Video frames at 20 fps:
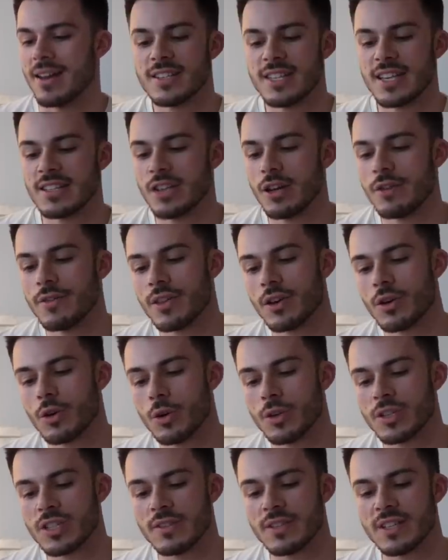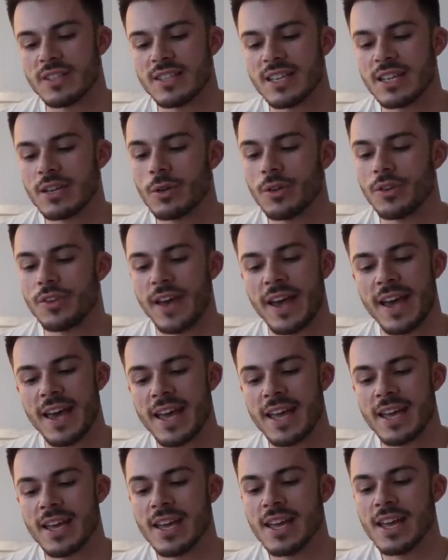Set over the course of a single
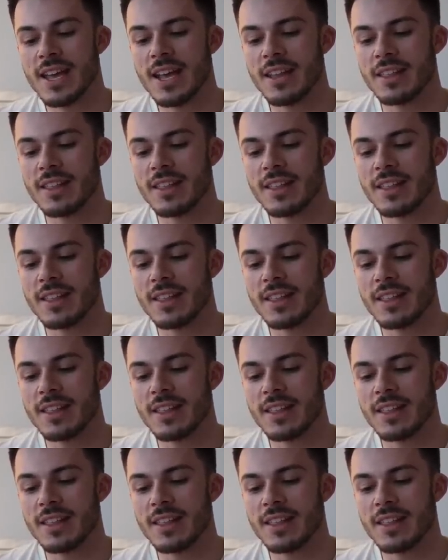day,